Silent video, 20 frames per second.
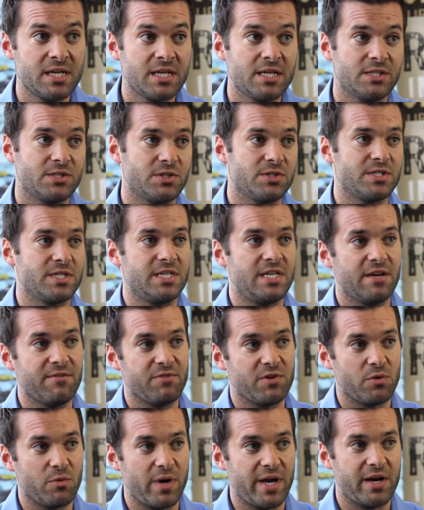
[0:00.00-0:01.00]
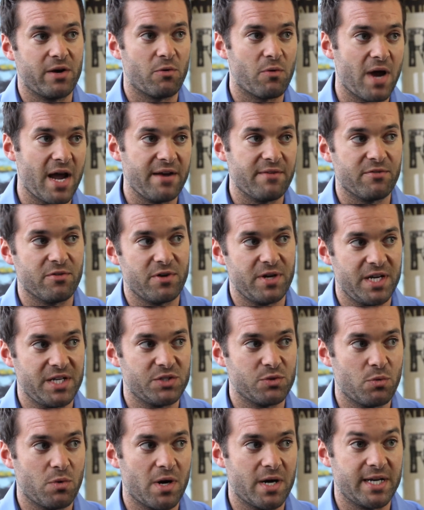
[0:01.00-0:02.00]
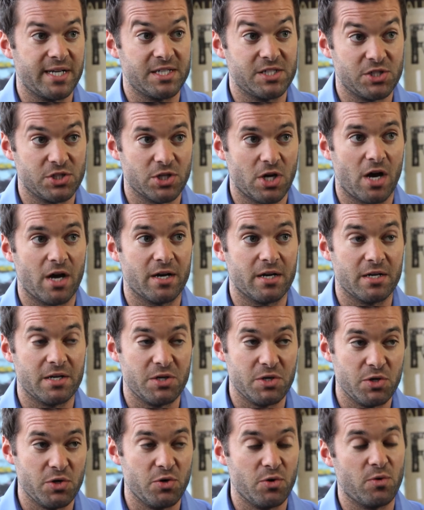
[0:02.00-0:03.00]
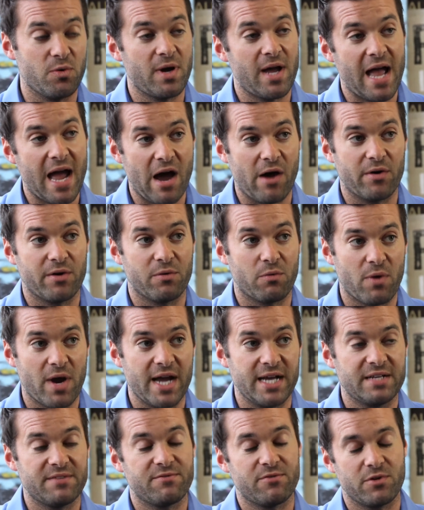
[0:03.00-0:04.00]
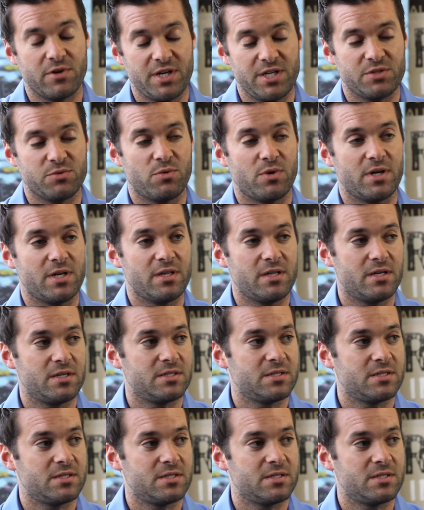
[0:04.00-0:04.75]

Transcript: because there's a different way to write for each one, and Shana knew how to write for each one of